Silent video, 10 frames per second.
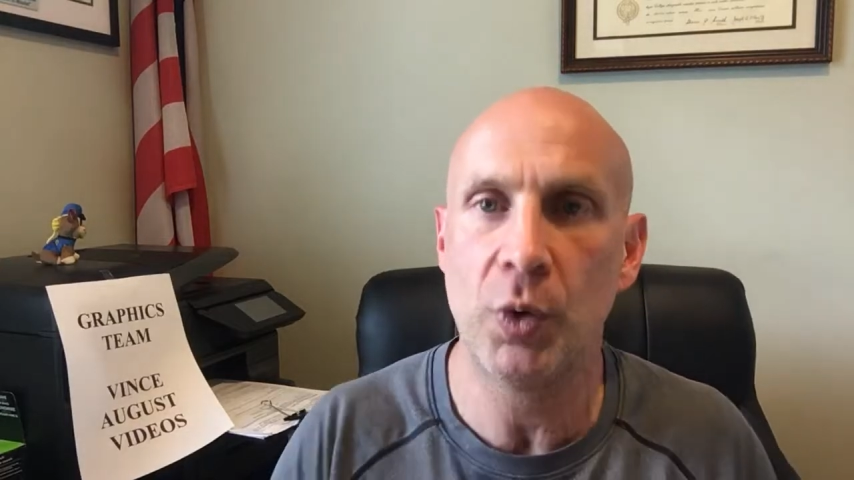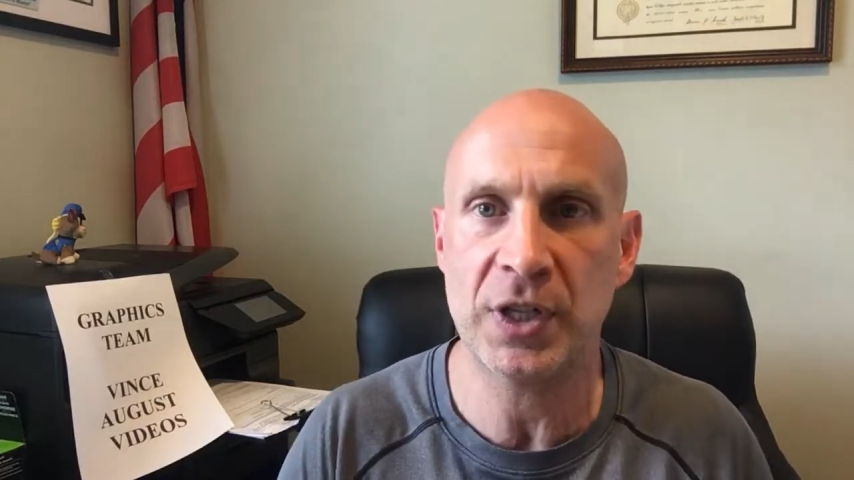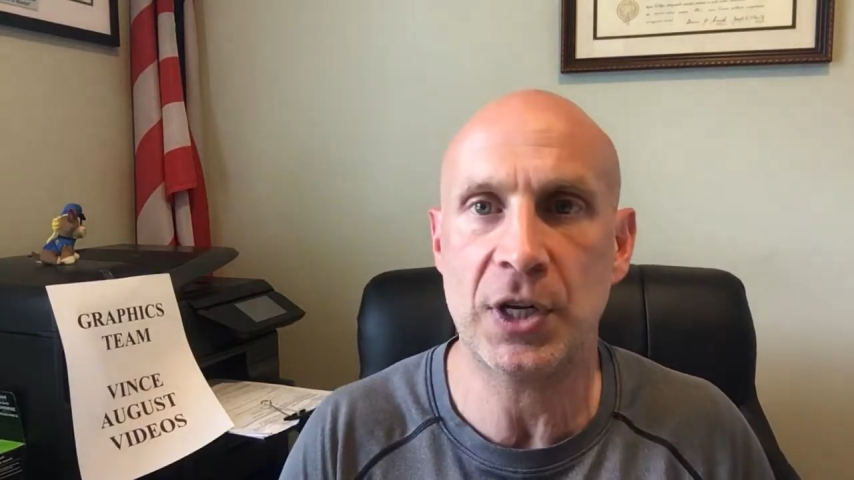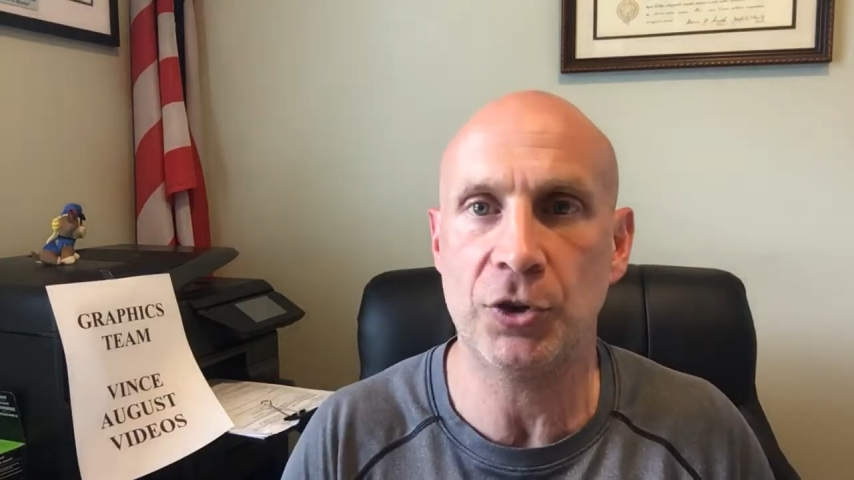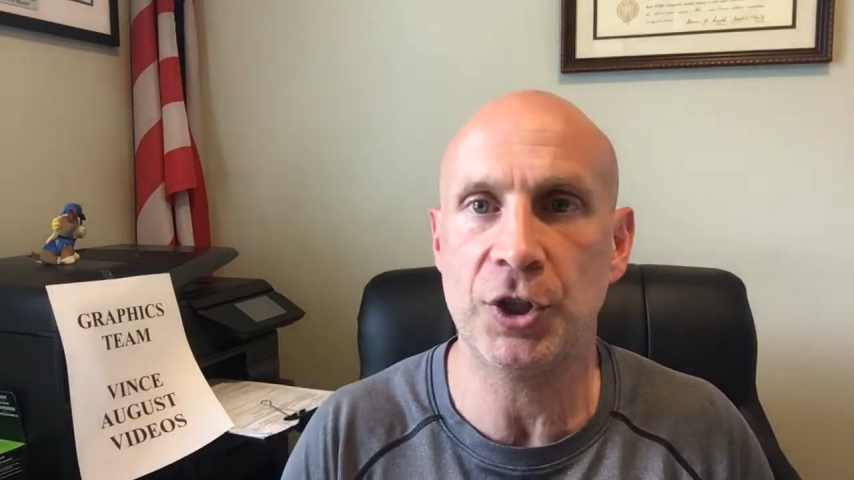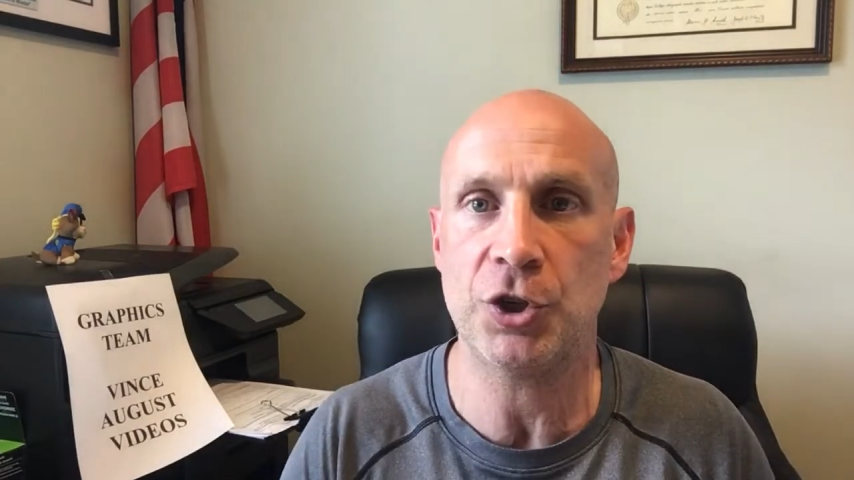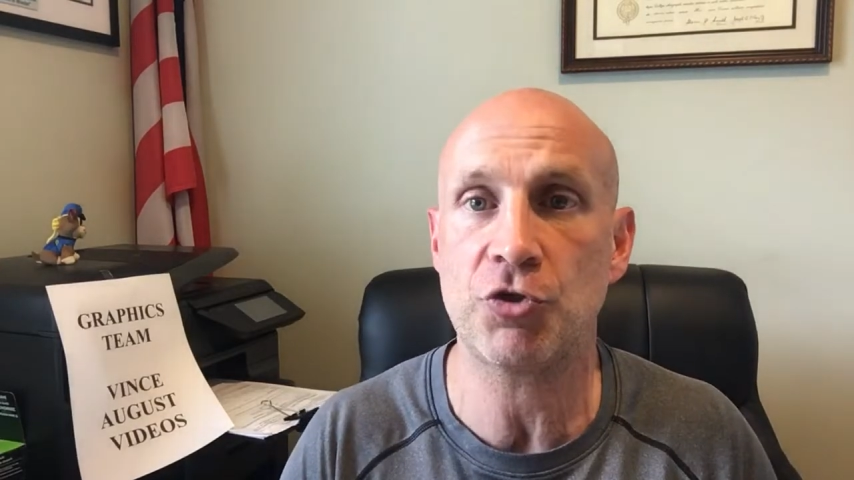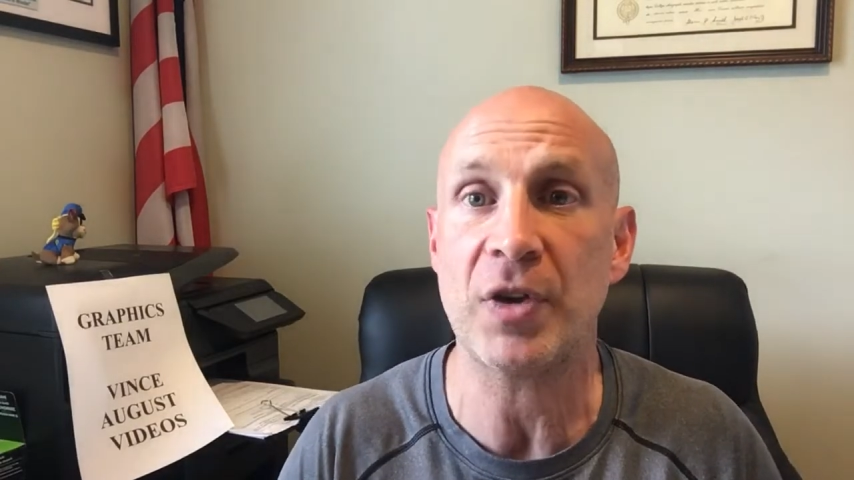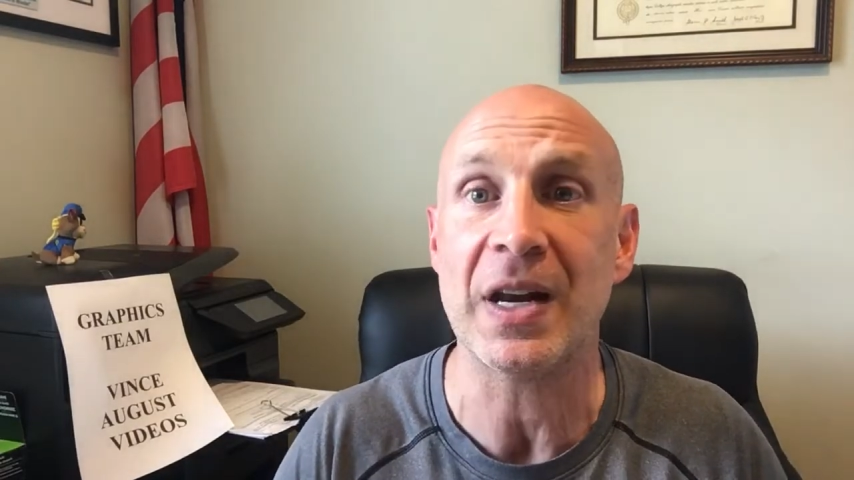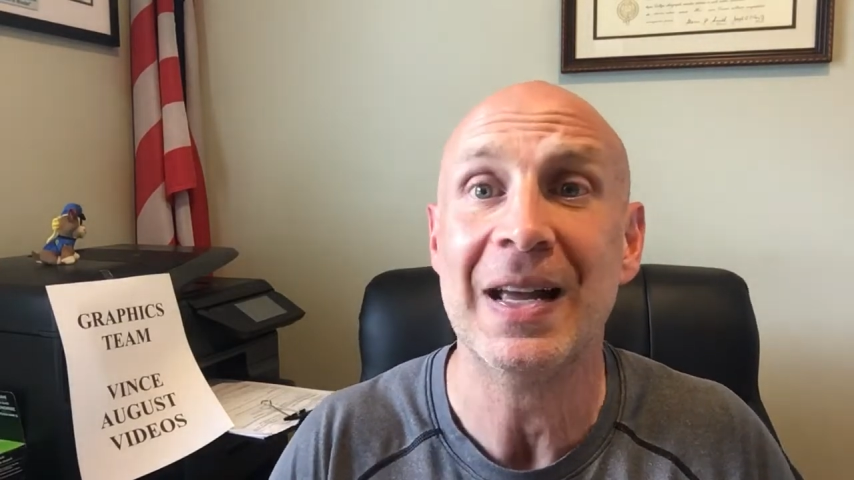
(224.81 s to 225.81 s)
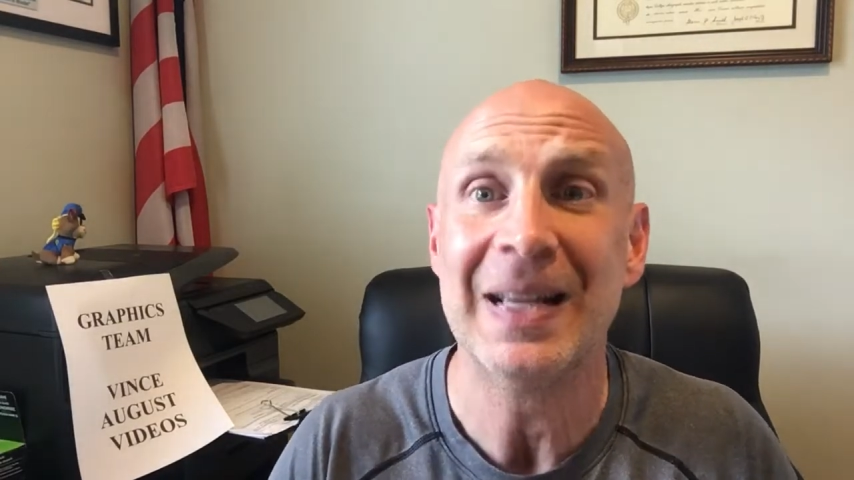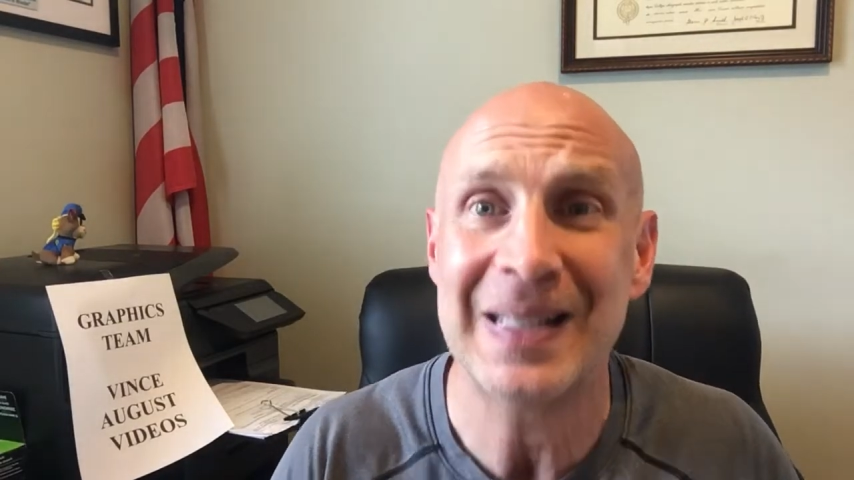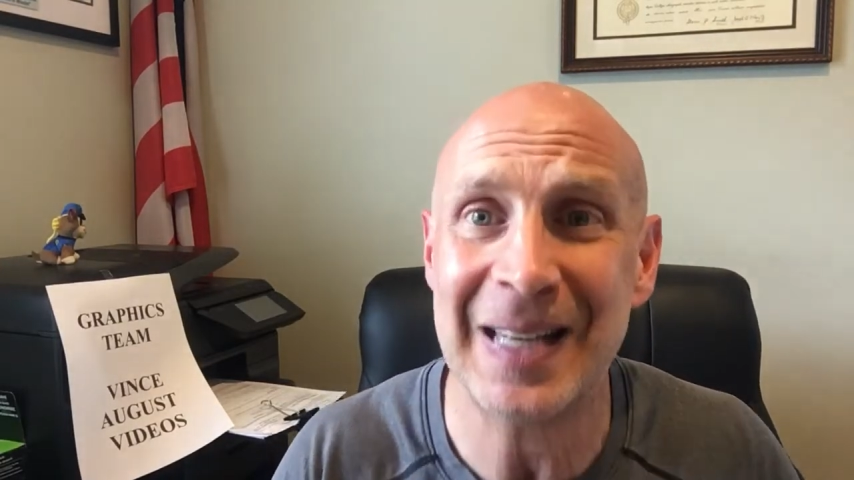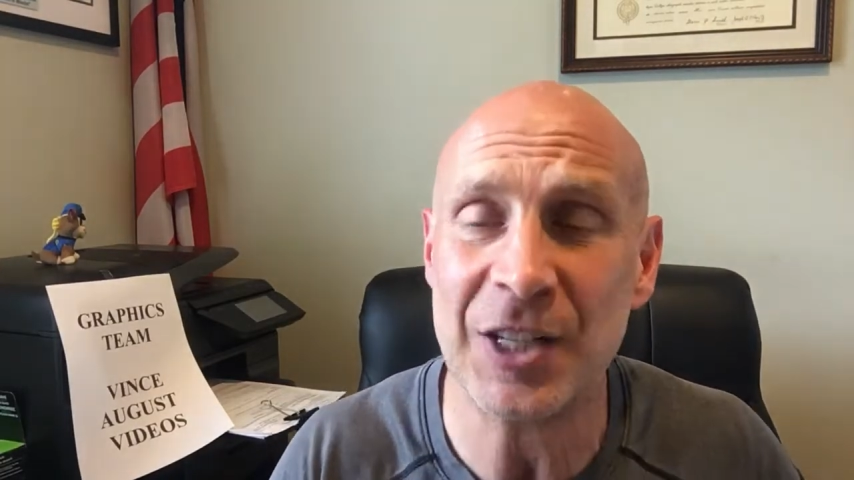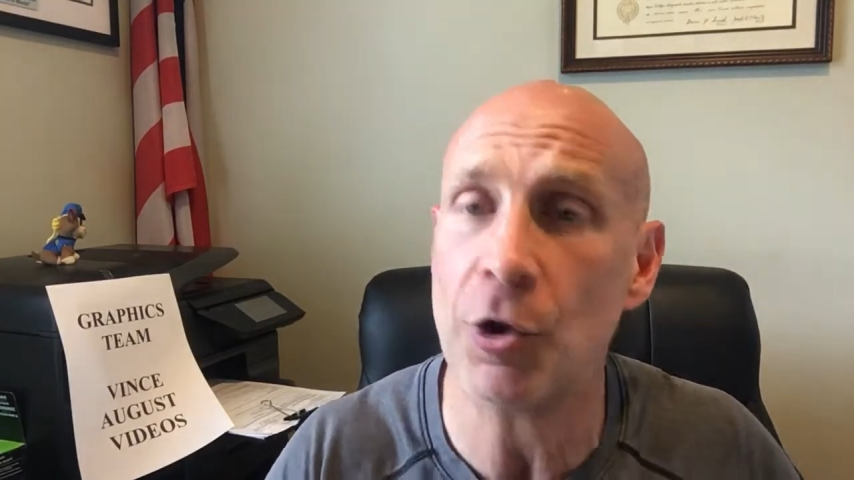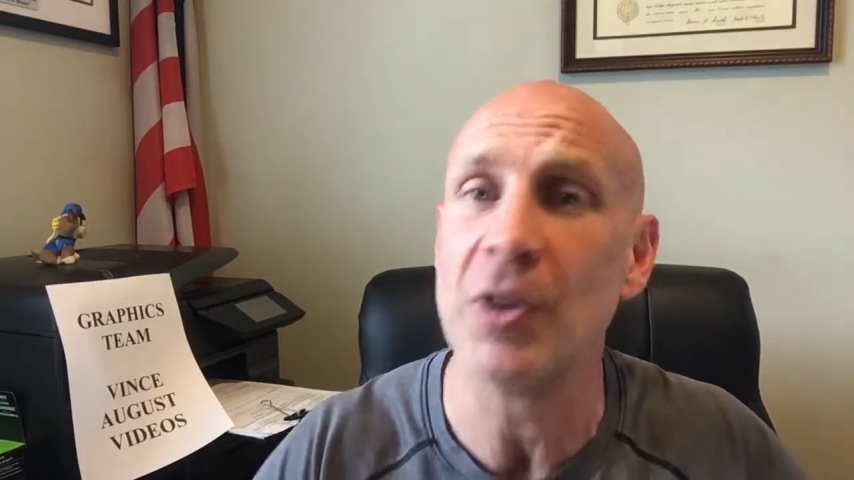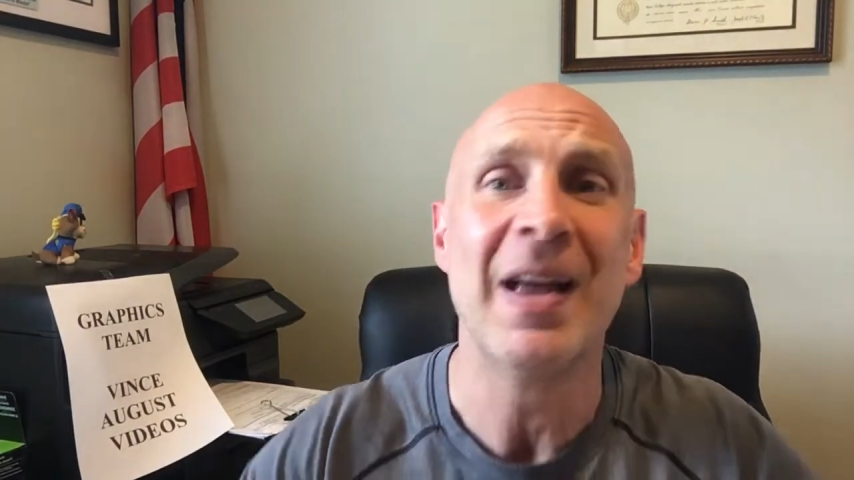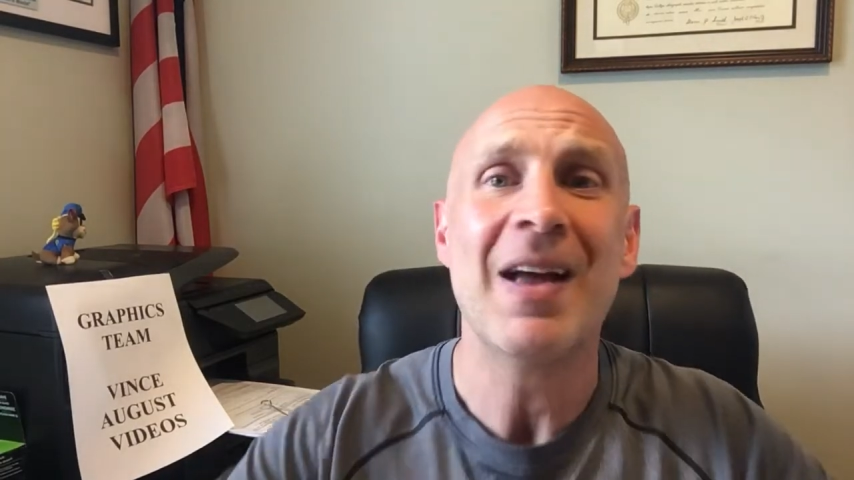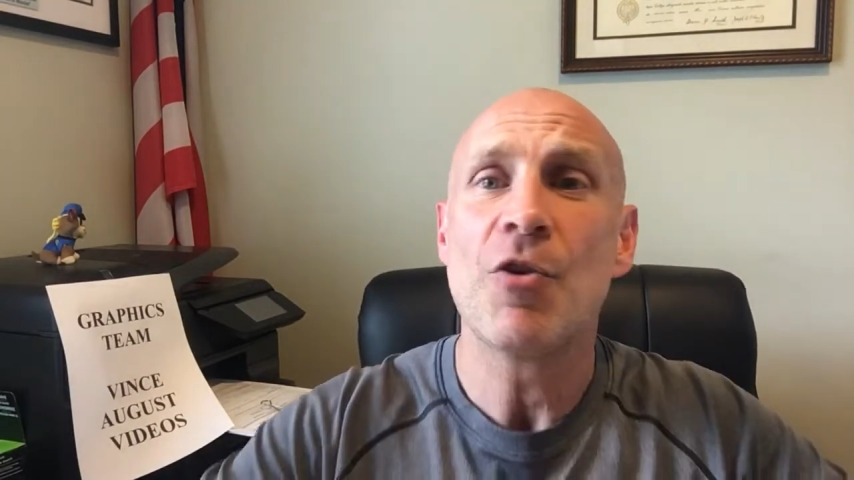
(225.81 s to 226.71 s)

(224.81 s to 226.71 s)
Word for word: was killed in the street. Street, six year old.